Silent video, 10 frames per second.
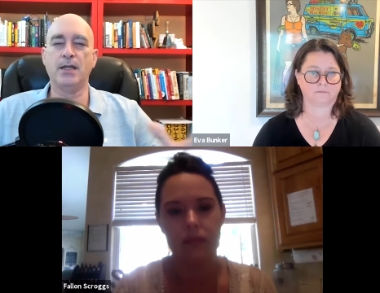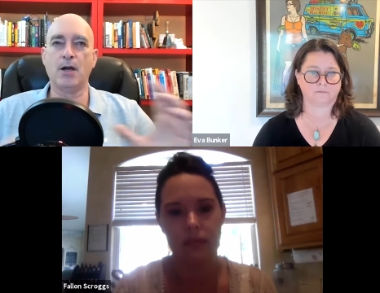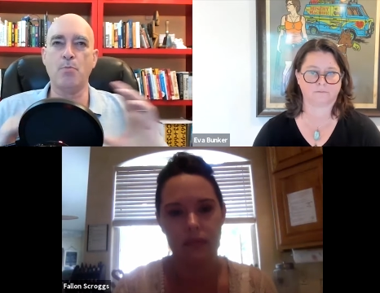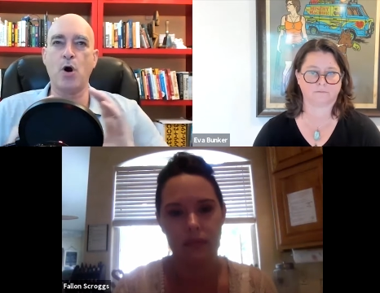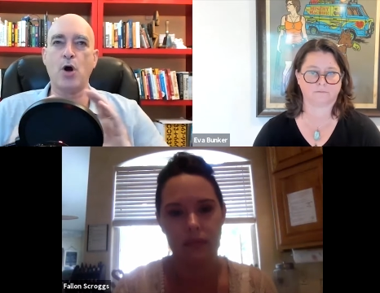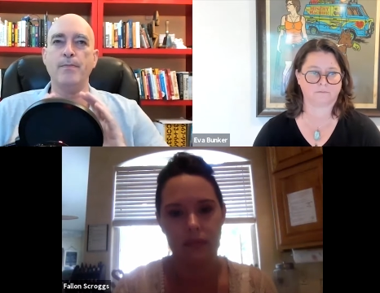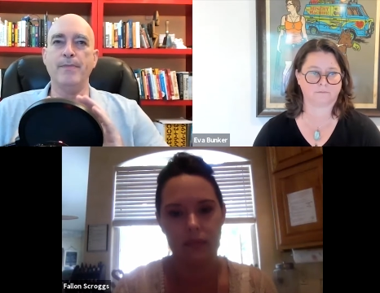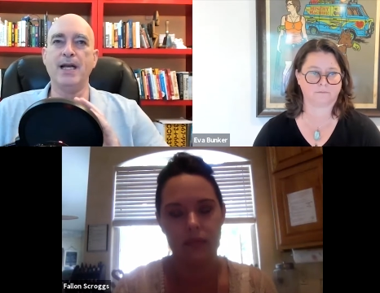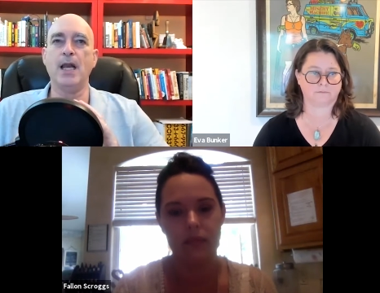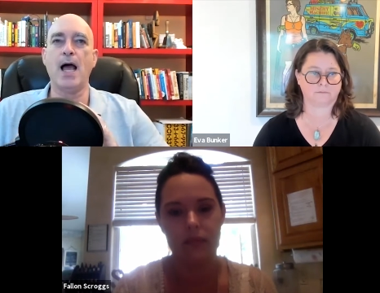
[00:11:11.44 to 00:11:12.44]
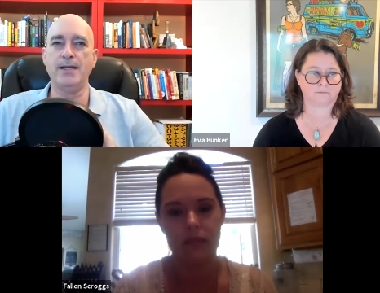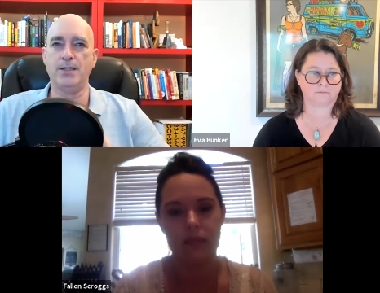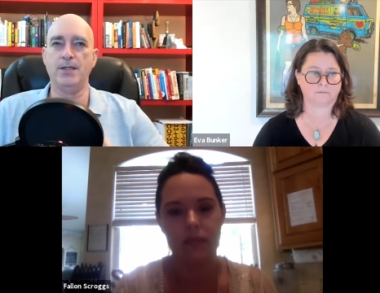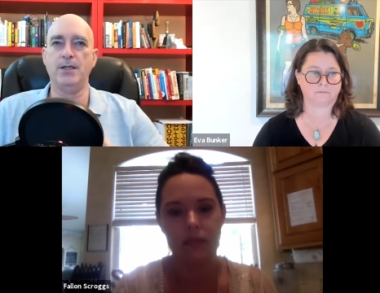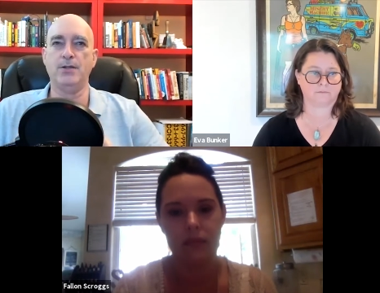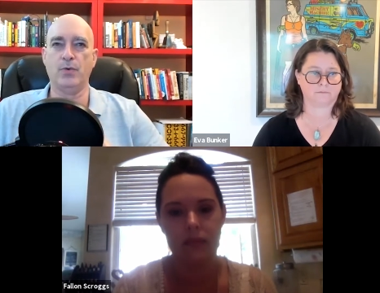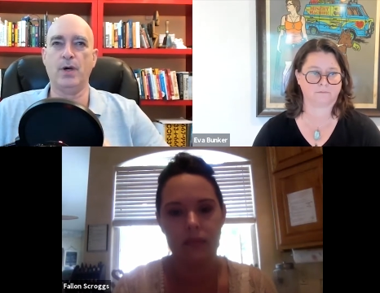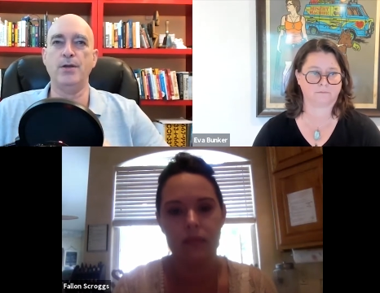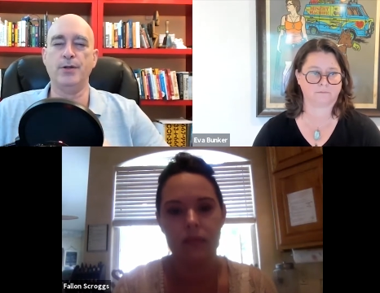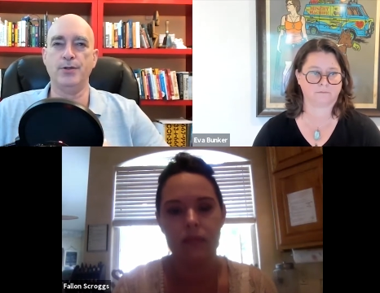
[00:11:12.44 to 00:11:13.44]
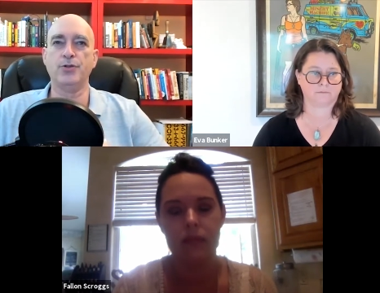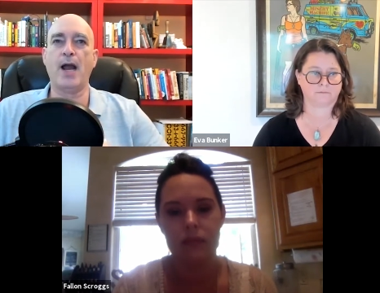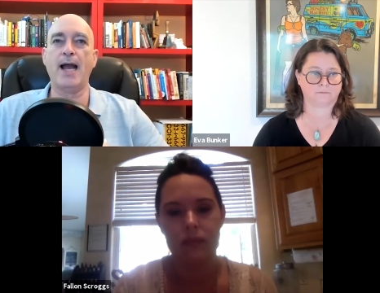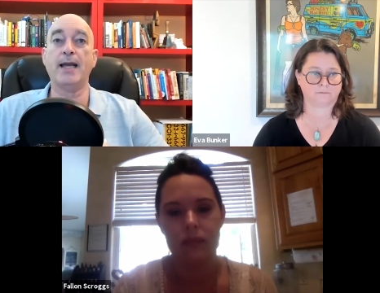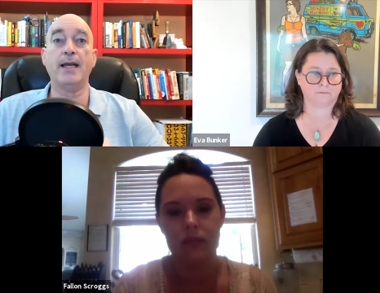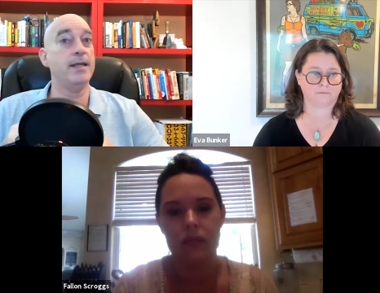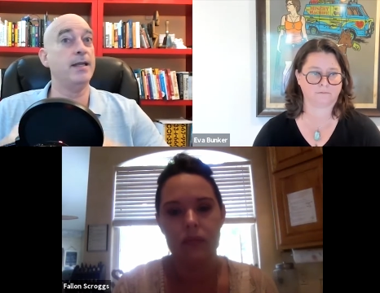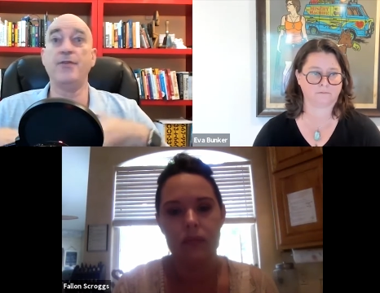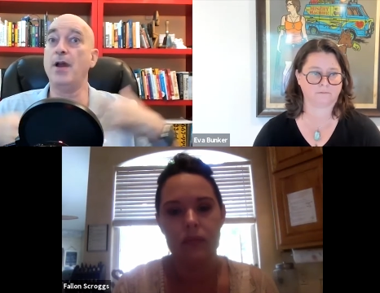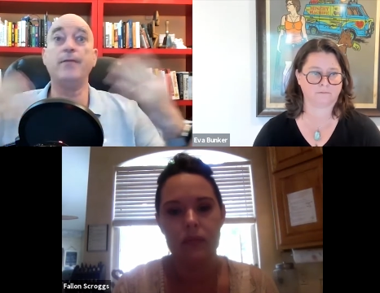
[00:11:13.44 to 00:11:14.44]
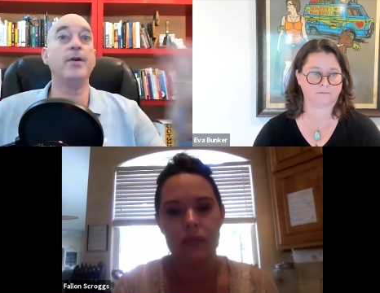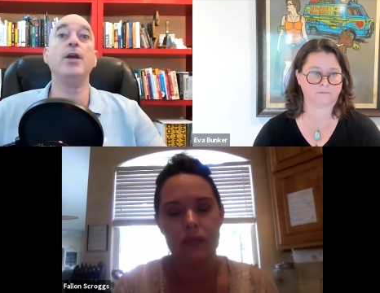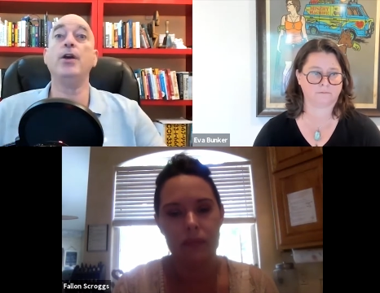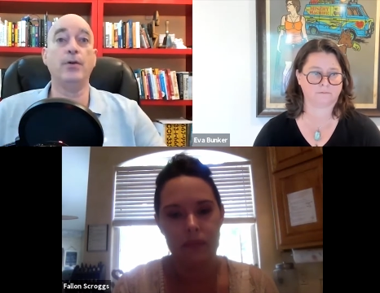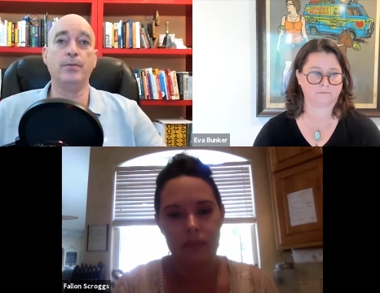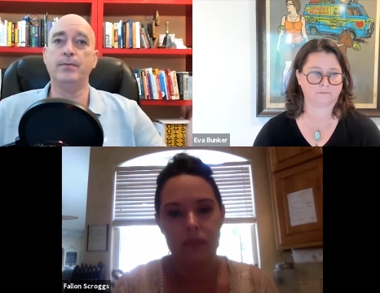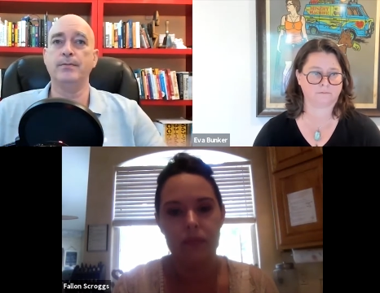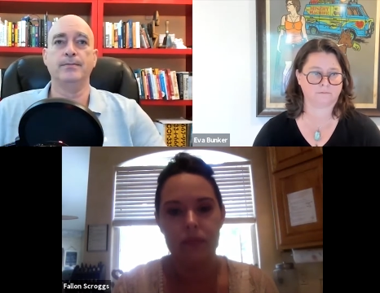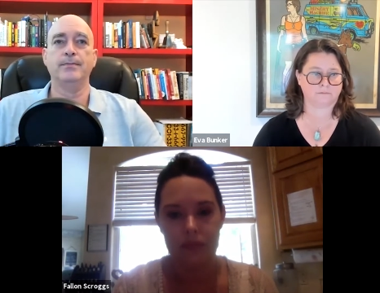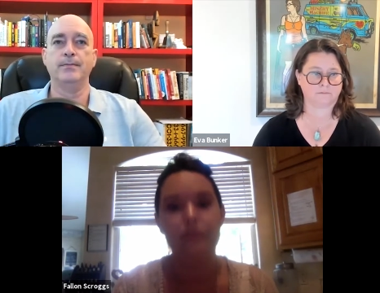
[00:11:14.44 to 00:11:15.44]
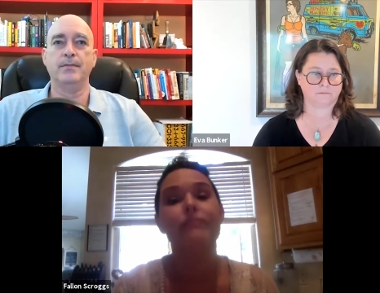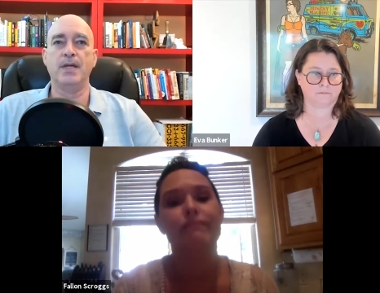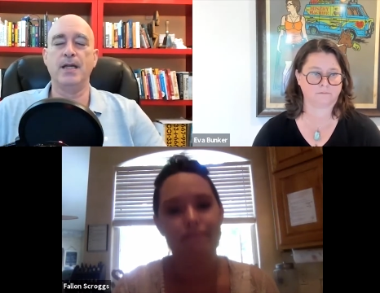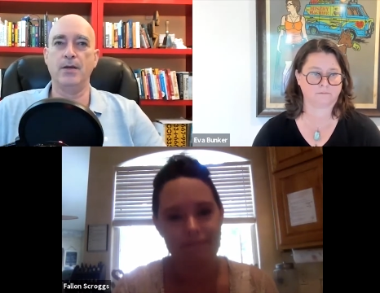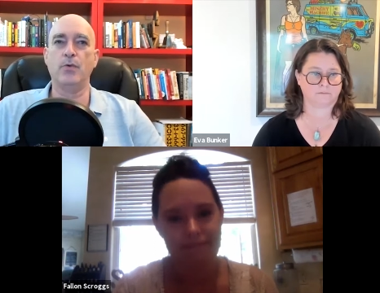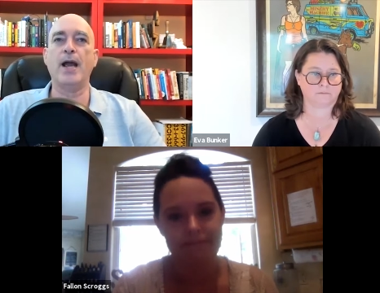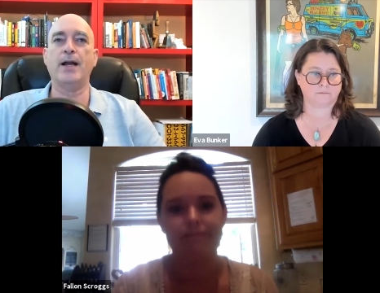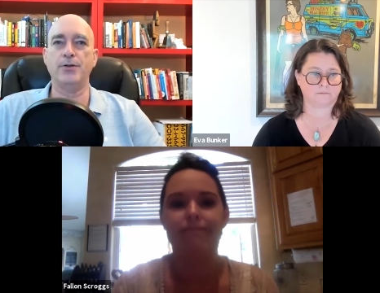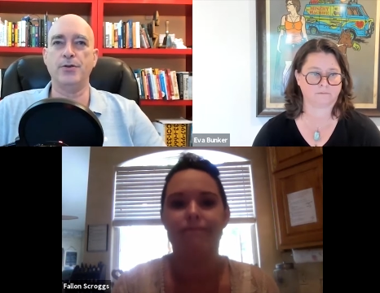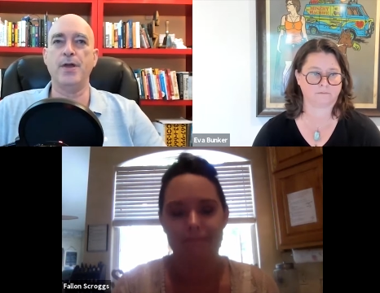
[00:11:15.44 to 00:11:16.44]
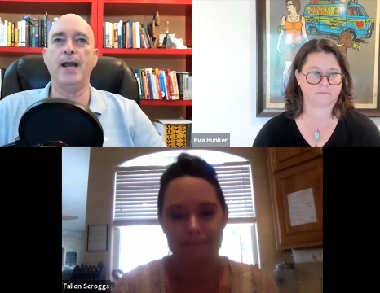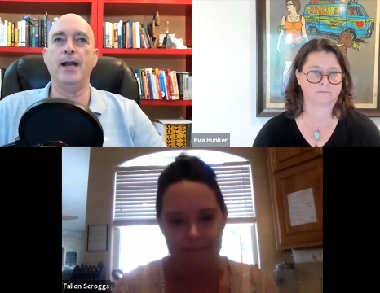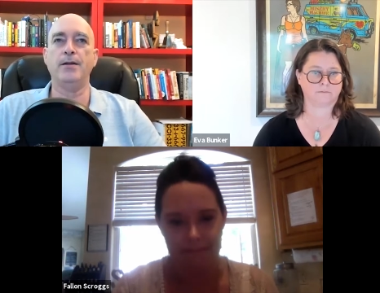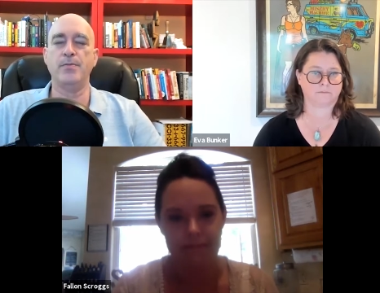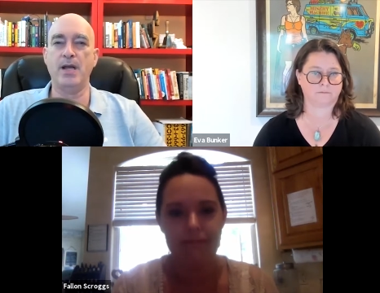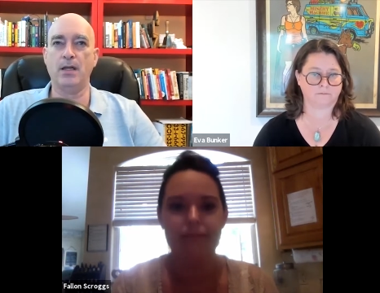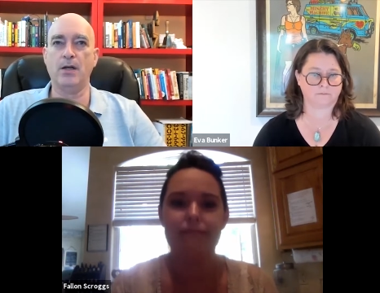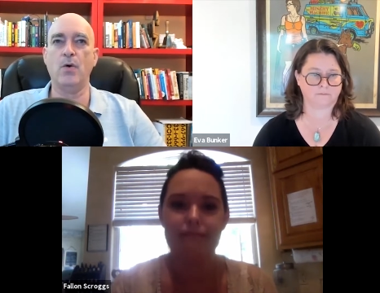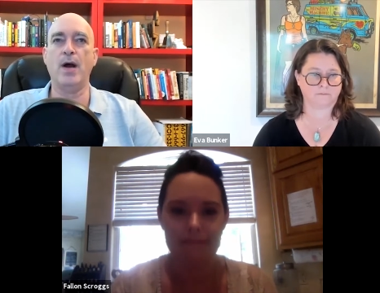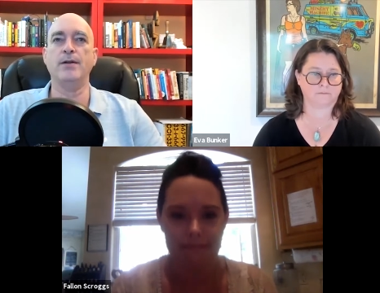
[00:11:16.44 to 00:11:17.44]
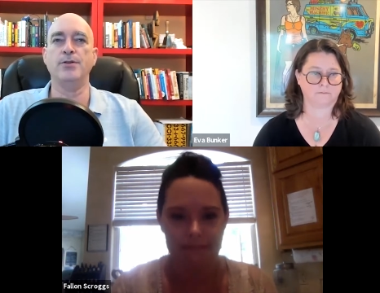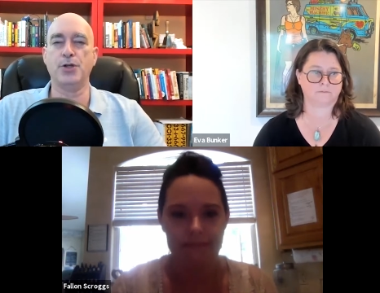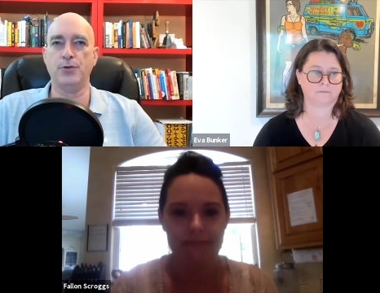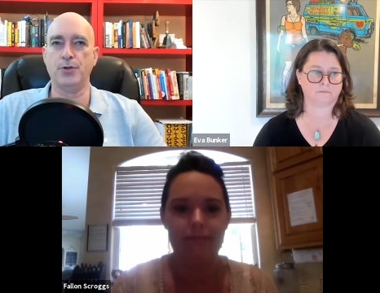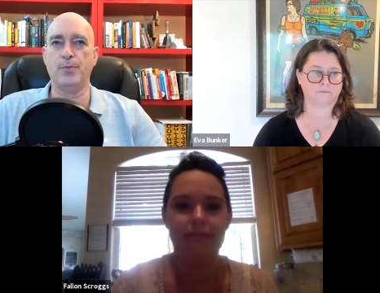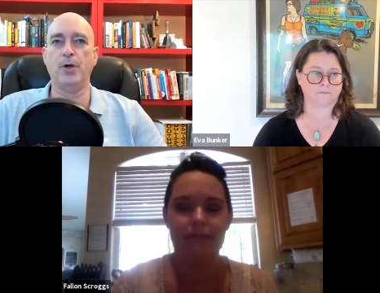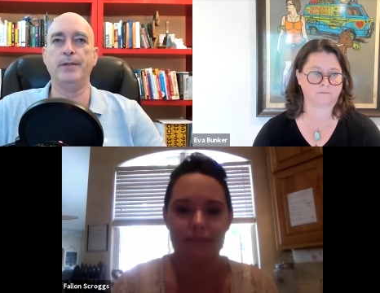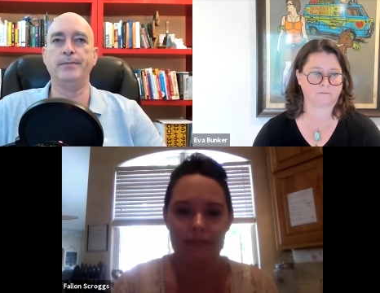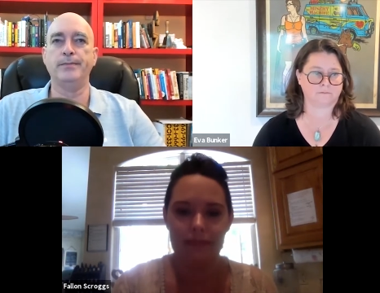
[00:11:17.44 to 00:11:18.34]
Speaker 1: compartmentalizes it to where you can track it. And then if you ever do, the records are there to be able to go out and show someone.